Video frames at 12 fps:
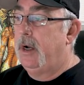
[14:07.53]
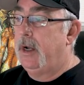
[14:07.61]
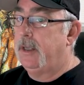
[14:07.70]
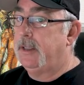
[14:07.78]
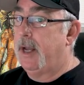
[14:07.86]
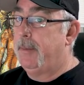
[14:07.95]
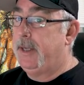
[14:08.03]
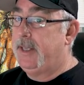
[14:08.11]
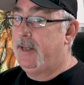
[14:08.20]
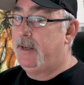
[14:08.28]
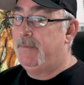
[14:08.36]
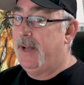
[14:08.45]
Is that a big
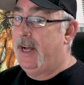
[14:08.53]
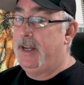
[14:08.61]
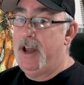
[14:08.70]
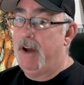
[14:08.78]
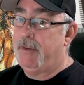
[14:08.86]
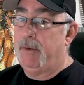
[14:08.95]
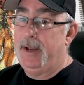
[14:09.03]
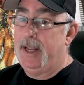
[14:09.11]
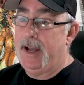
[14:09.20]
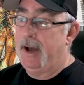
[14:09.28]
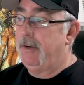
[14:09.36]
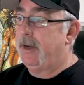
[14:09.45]
deal? Not for me.
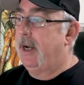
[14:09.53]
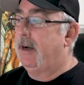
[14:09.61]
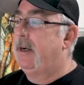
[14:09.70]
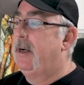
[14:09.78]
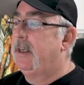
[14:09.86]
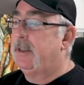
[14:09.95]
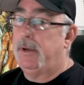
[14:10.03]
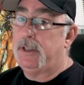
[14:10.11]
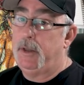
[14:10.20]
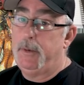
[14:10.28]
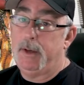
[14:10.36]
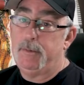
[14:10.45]
I don't care,
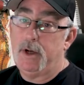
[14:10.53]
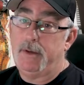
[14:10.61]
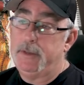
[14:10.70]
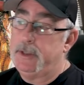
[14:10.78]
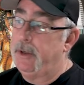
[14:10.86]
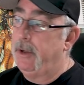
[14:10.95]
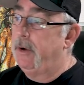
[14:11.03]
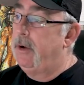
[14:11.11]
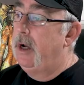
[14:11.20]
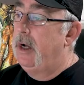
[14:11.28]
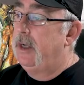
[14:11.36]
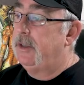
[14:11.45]
especially when I'm driving solo.
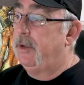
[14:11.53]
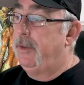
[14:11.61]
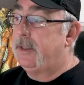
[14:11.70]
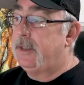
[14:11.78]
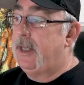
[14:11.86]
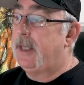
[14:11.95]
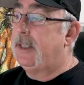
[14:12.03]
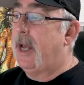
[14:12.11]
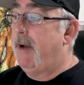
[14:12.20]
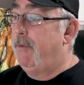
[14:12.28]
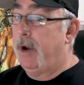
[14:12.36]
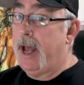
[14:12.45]
So this does
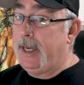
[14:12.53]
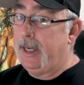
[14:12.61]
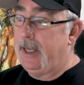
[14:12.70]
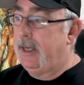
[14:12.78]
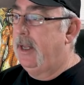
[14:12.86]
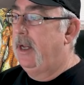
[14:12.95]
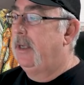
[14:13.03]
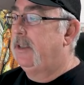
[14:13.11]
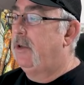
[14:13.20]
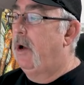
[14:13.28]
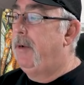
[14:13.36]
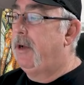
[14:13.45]
have what I need.
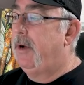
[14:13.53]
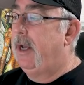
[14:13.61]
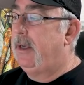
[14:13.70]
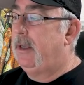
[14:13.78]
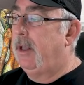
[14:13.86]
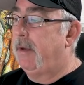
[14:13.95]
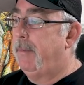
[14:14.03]
So I'm going to go ahead and click